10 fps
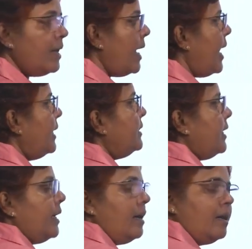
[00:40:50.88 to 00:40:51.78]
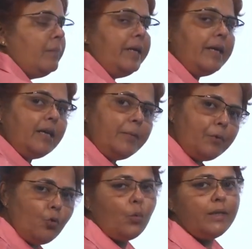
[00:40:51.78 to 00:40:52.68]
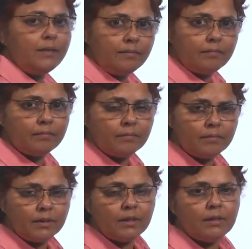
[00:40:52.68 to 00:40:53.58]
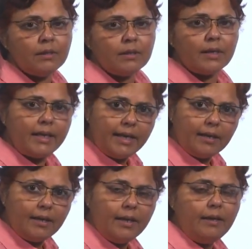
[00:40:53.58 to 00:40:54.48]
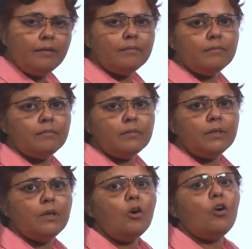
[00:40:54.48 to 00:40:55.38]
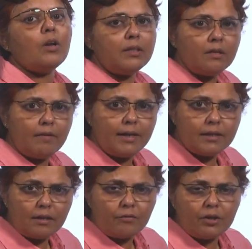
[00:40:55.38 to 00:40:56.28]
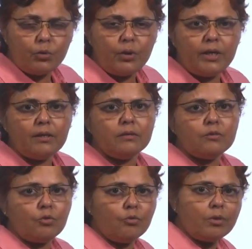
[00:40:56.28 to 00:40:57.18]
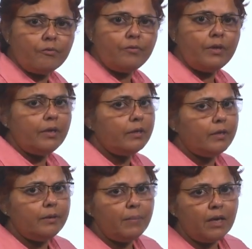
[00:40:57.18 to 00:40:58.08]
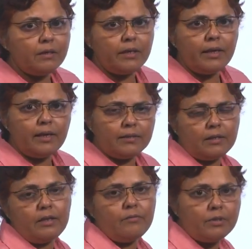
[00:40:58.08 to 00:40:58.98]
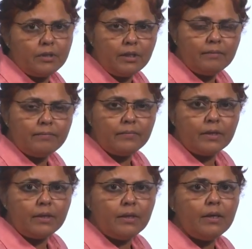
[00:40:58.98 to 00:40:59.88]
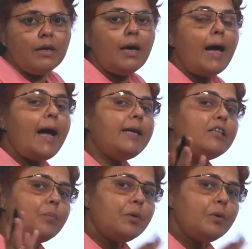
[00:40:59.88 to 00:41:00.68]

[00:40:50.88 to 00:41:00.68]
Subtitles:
and they are medically proven, clinically or otherwise after doing sonography and blood test and everything, and the